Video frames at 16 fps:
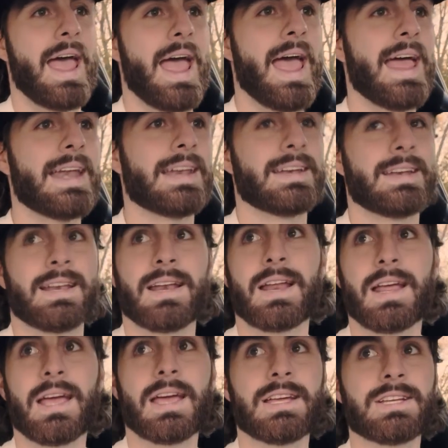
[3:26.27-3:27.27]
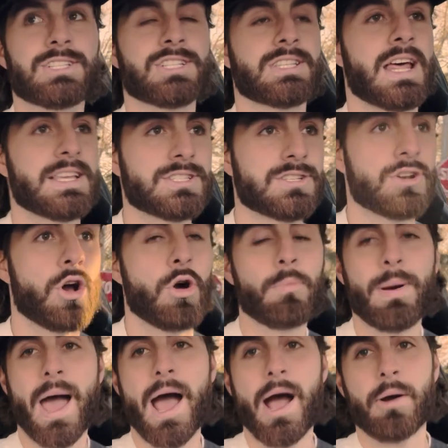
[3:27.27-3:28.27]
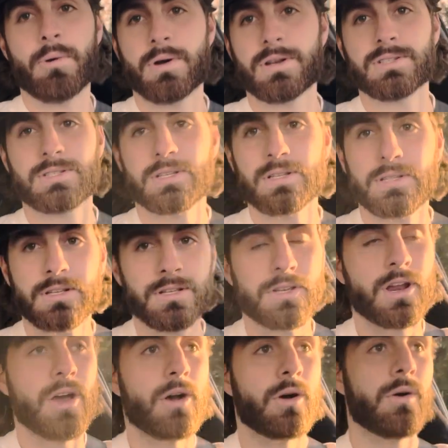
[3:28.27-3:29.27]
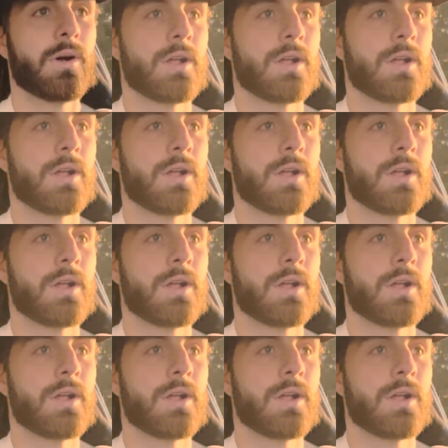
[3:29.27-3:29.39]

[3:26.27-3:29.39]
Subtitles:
and it just has no power to, you know,